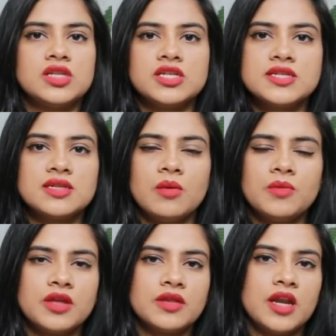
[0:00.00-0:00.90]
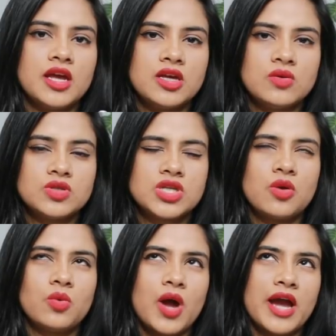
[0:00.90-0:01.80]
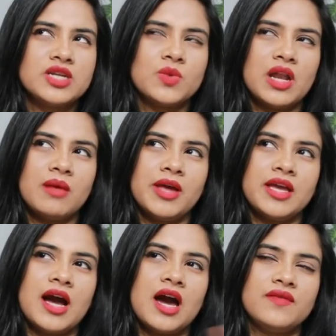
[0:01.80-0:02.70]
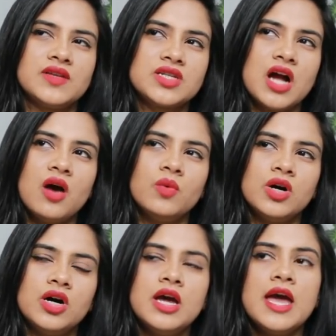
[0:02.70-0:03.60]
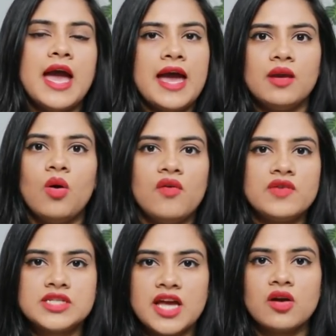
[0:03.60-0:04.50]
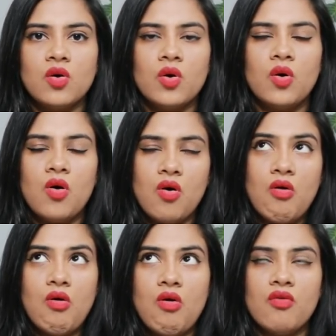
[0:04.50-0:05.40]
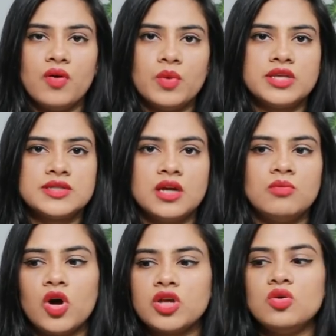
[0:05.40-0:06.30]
So this is something that I use right when I'm, like, out of the shower, and obviously I go over with the sunblock.